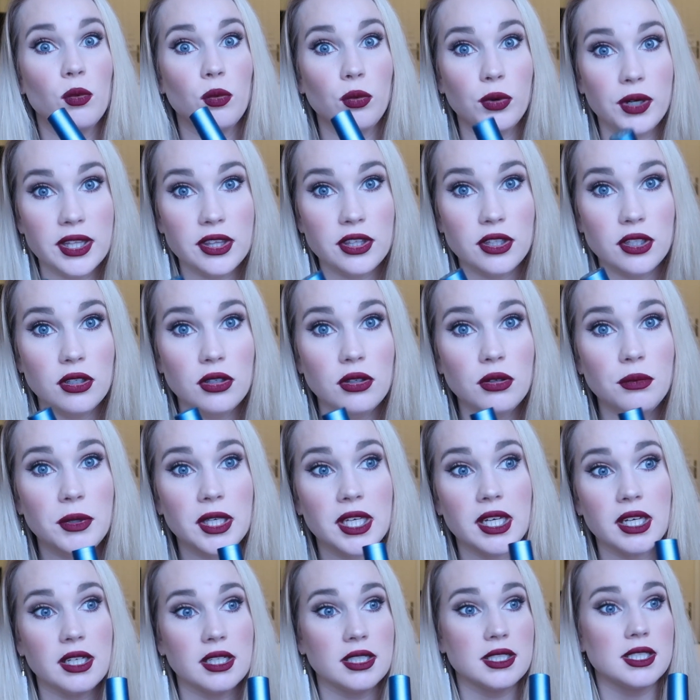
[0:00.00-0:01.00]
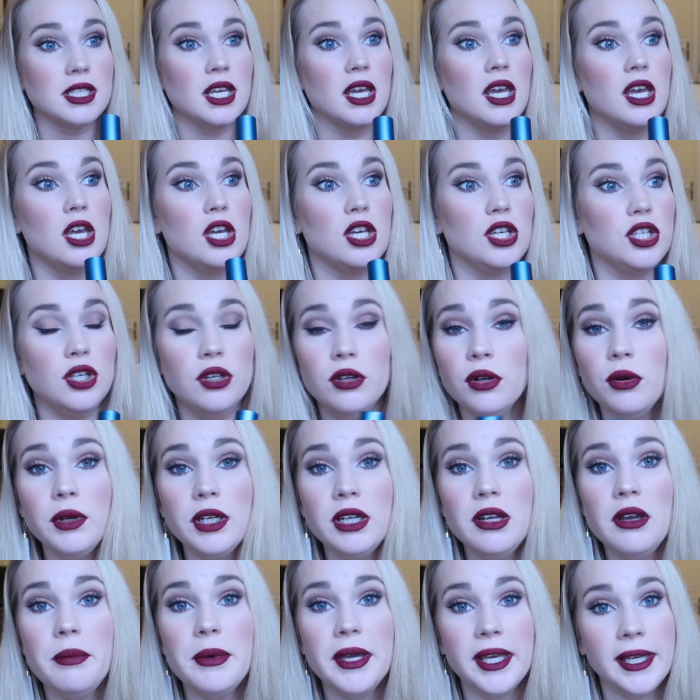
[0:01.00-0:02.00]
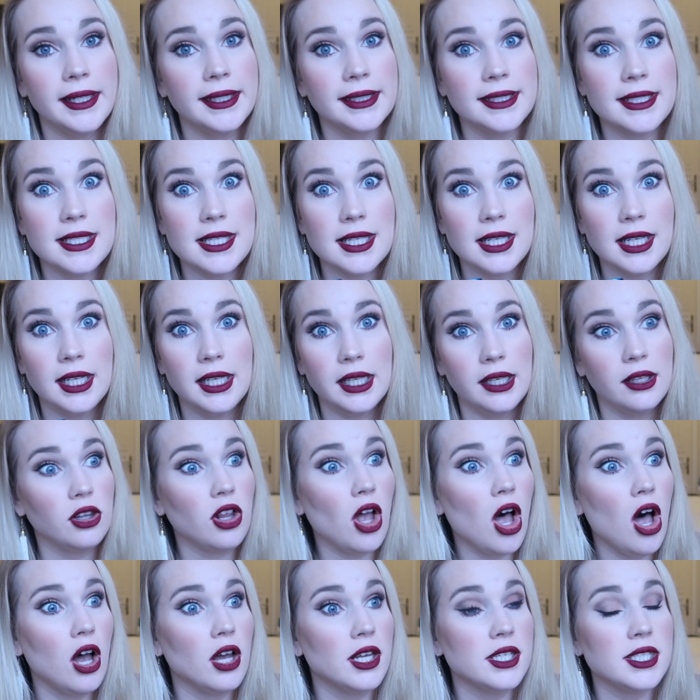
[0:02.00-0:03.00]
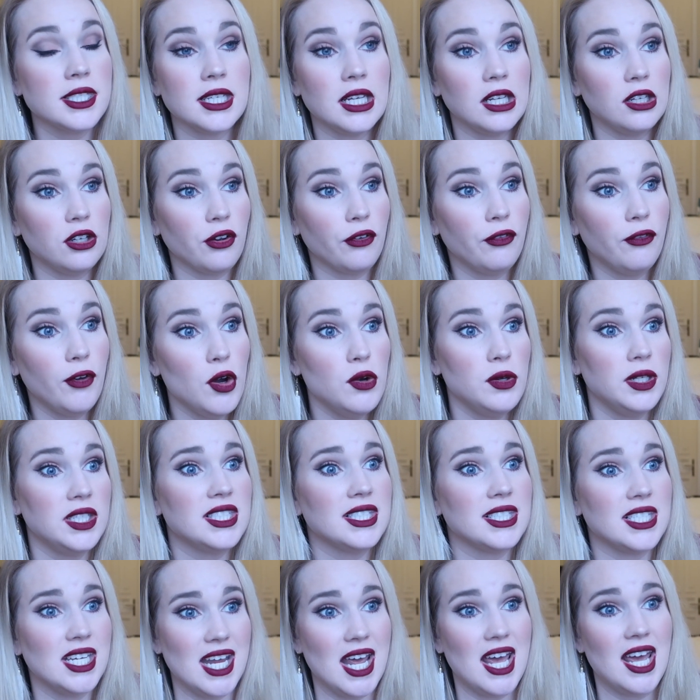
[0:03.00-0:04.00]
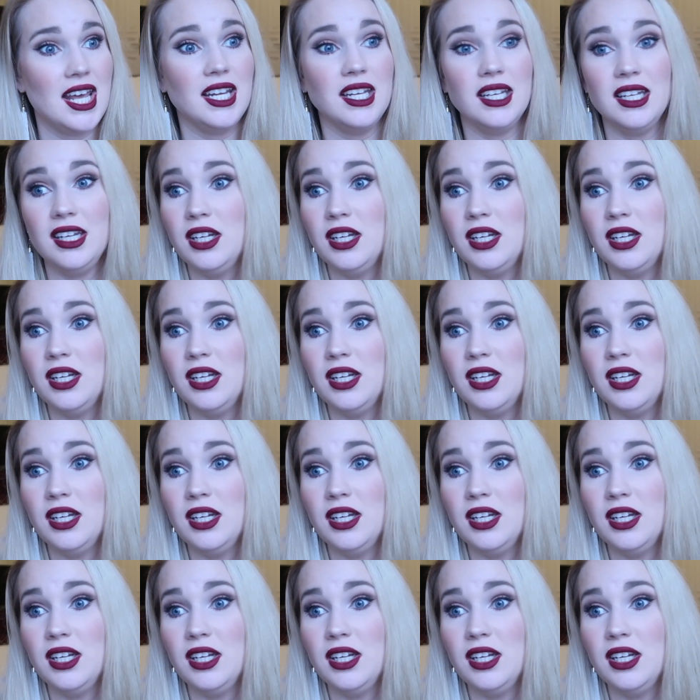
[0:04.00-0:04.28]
with you because you don't want to be in a city lost and your phone is dead,